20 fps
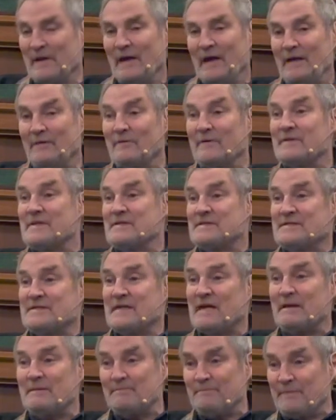You know, the
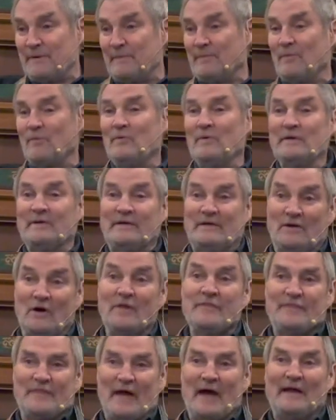Zen people really
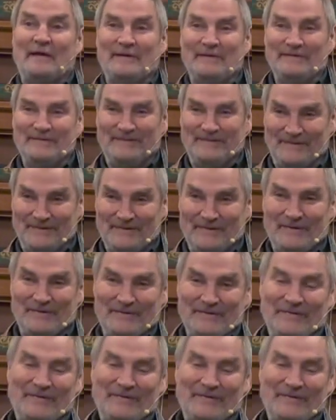got that, you know,